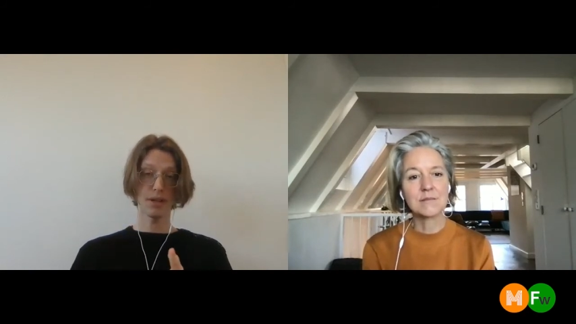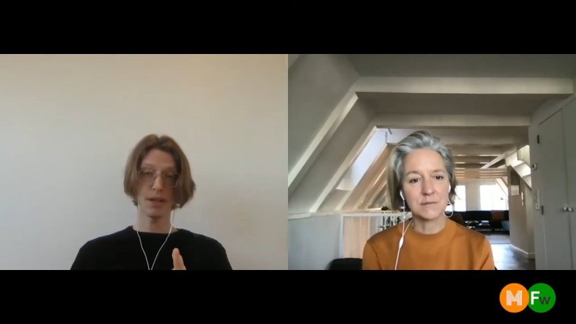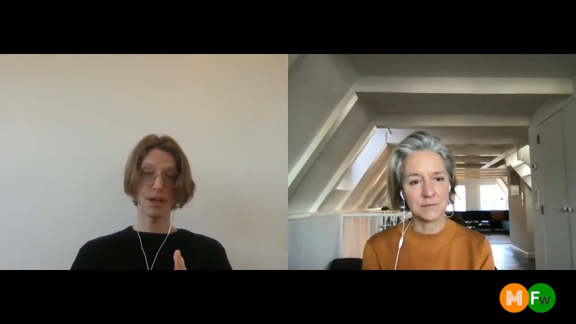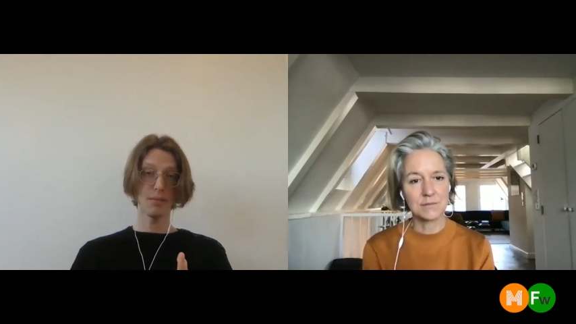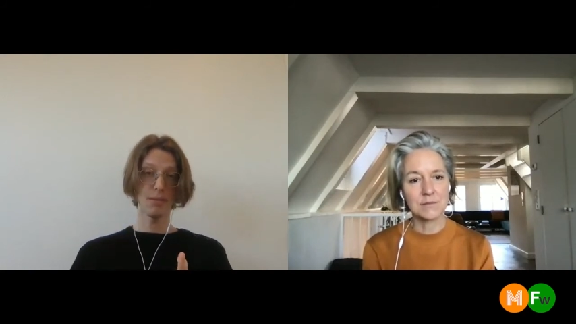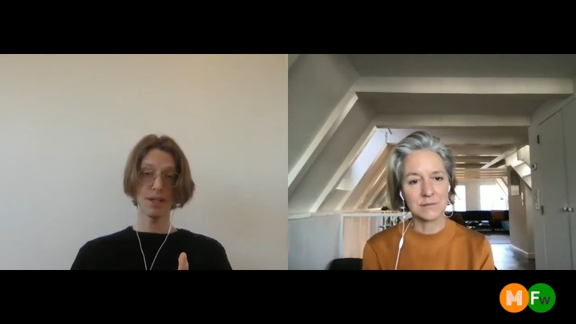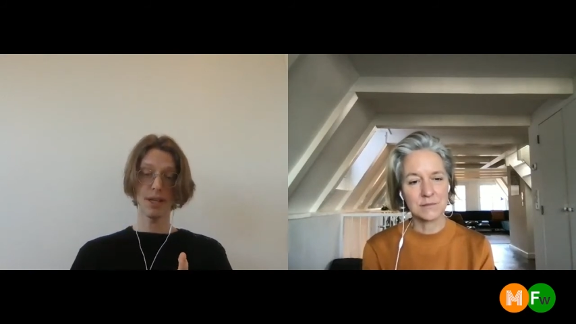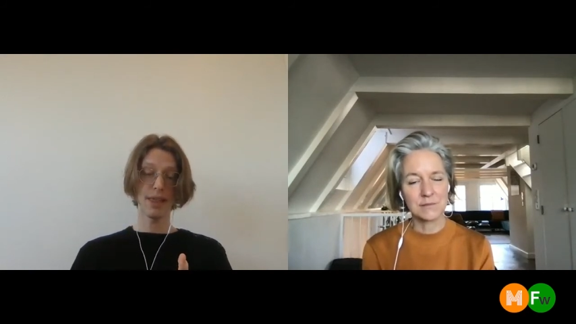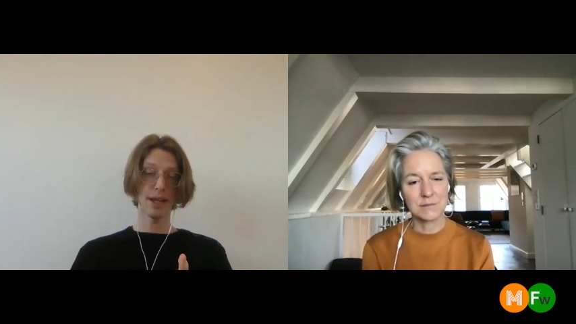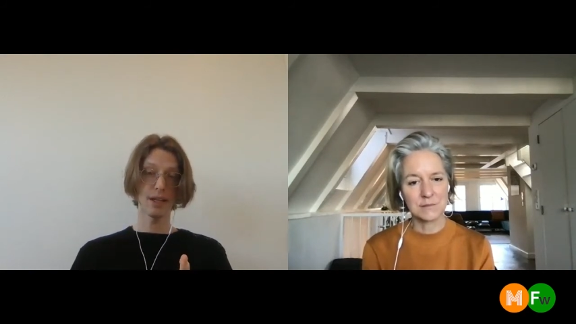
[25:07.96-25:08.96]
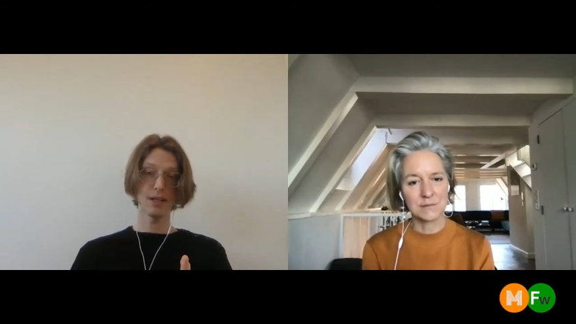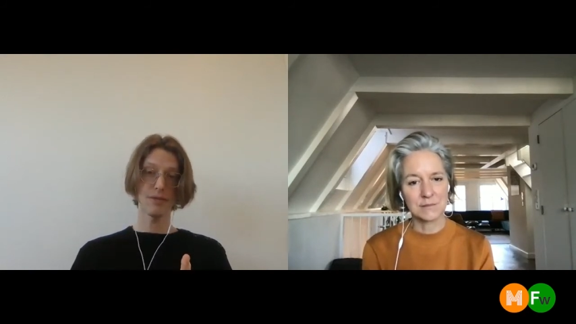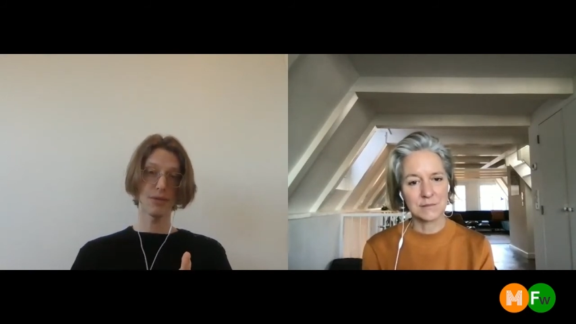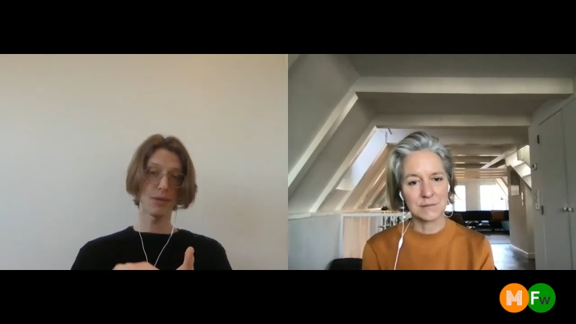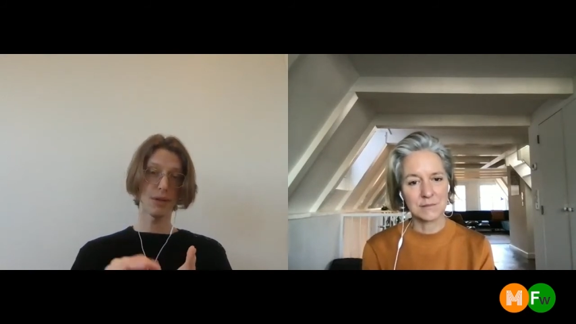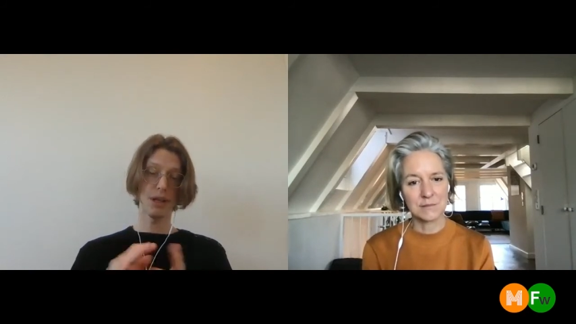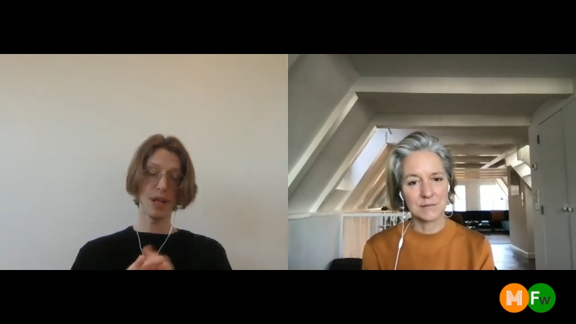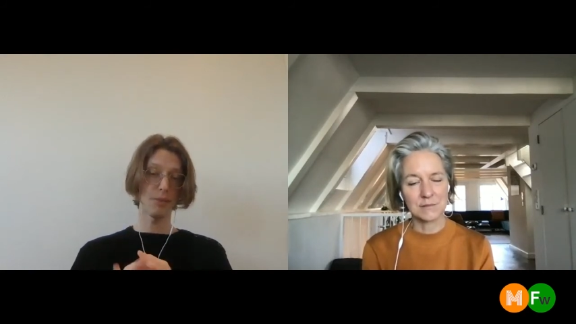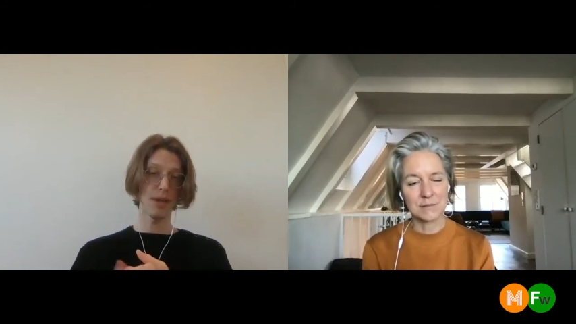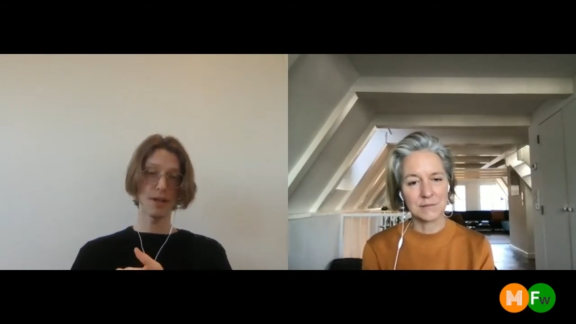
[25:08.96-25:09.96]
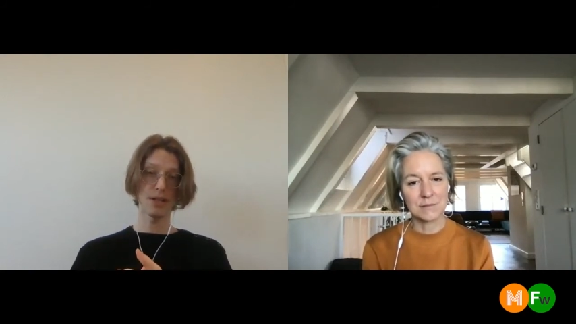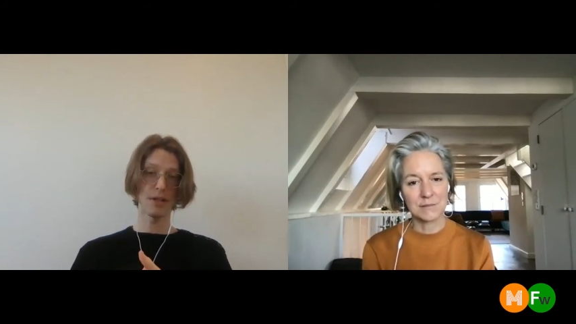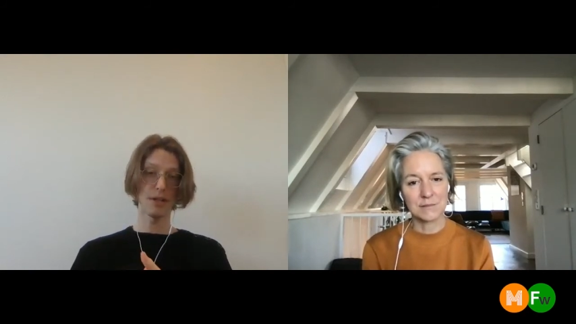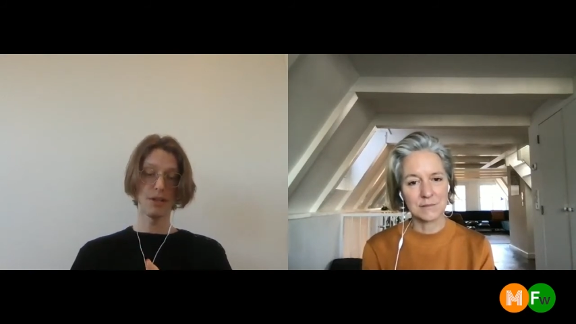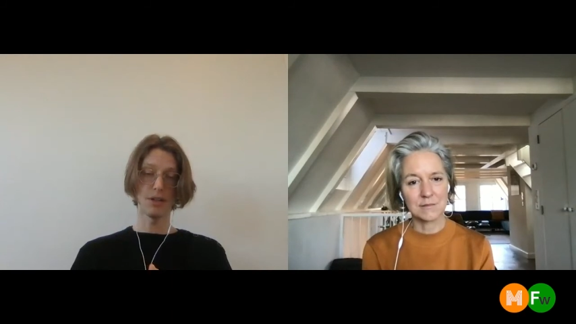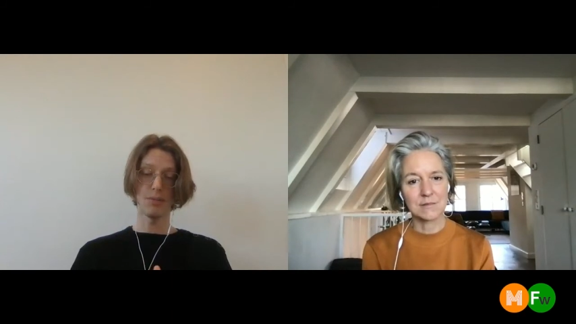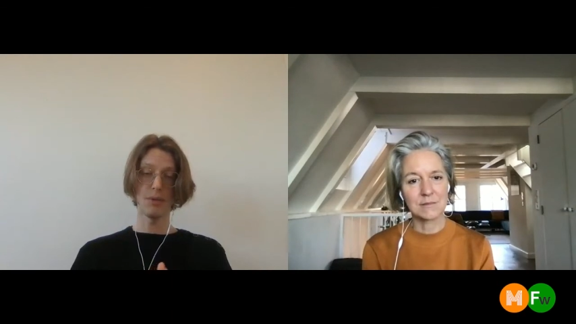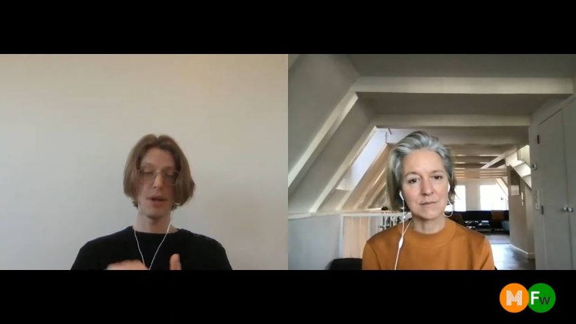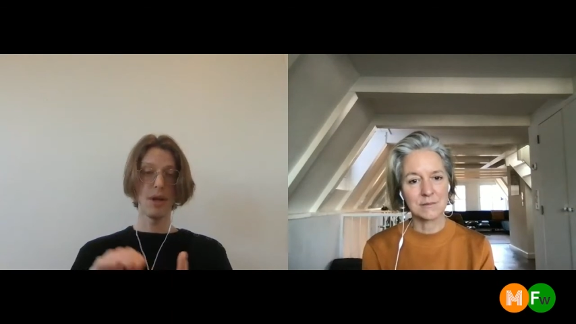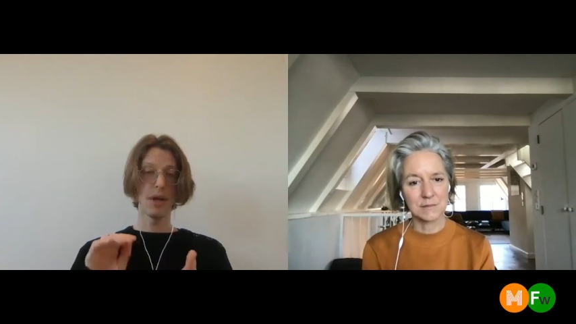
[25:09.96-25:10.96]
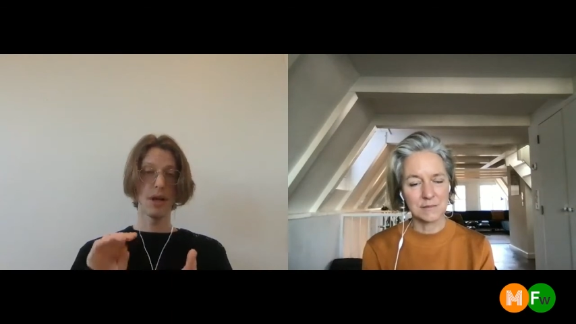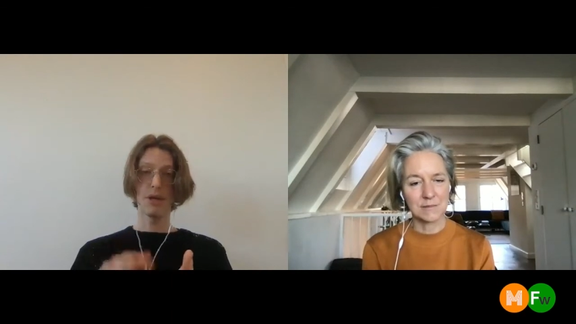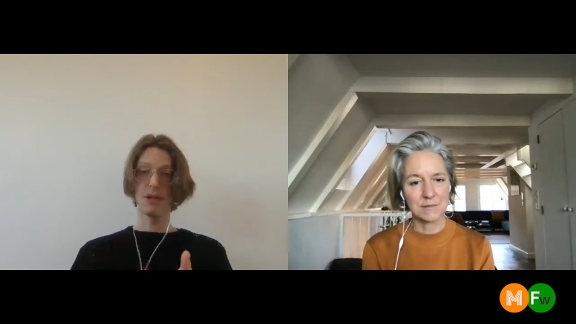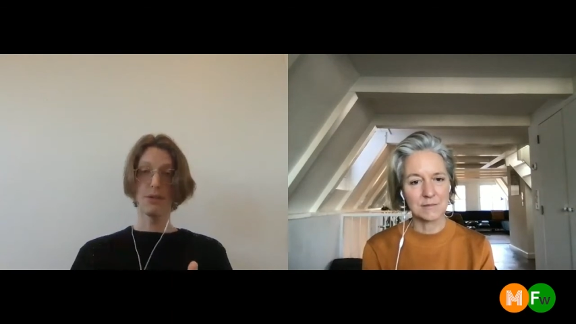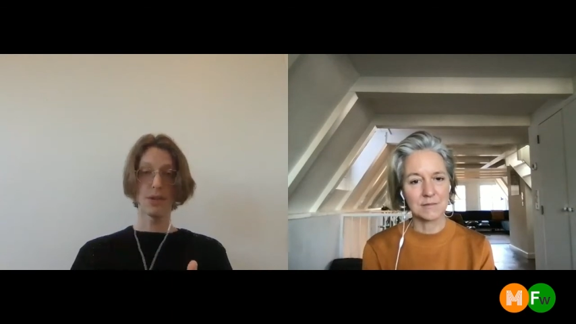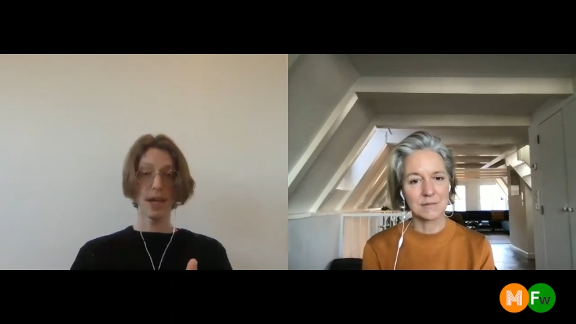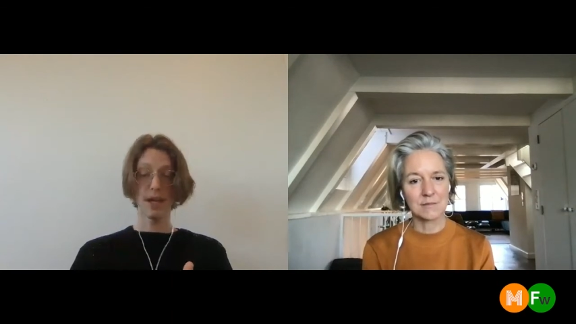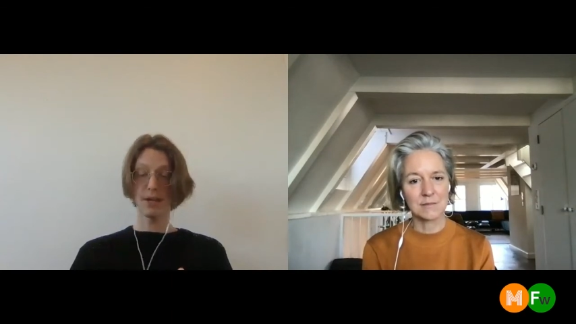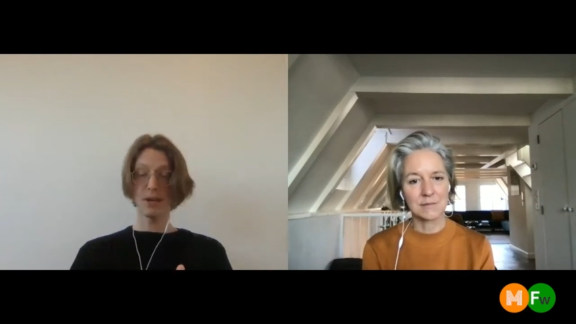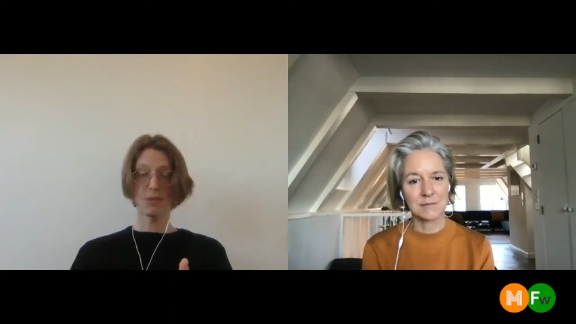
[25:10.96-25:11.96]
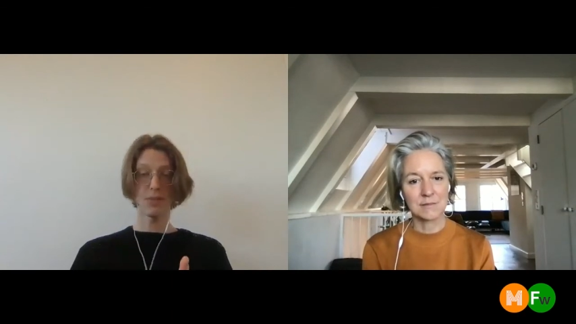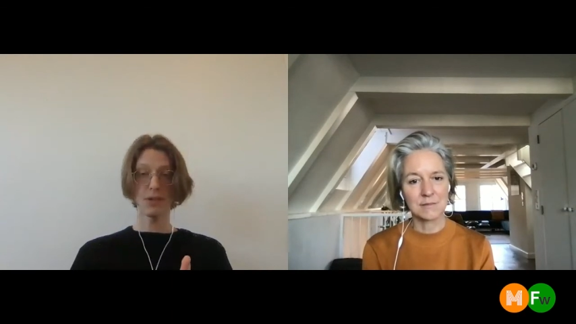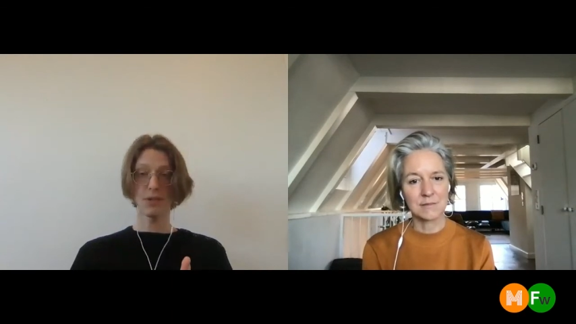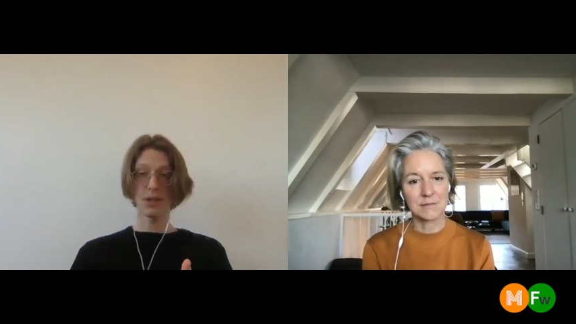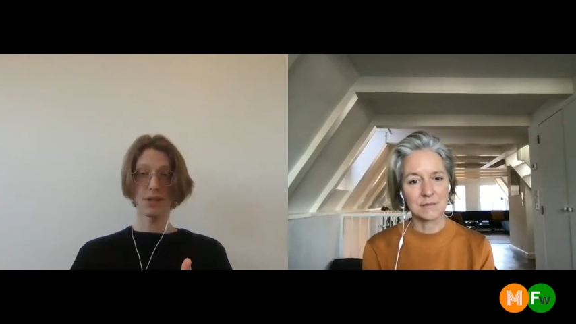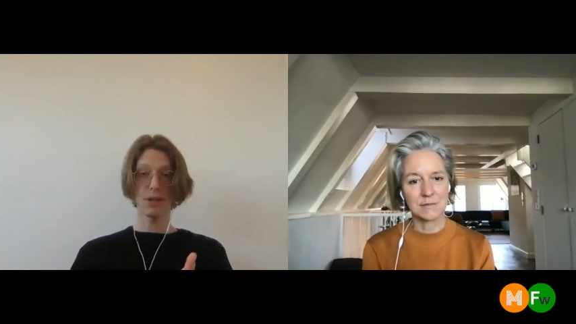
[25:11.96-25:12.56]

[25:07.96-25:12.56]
Speaker 1: mm-hmm. As I think it is for a lot of players here in Europe. Mm-hmm. The UK has also been traditionally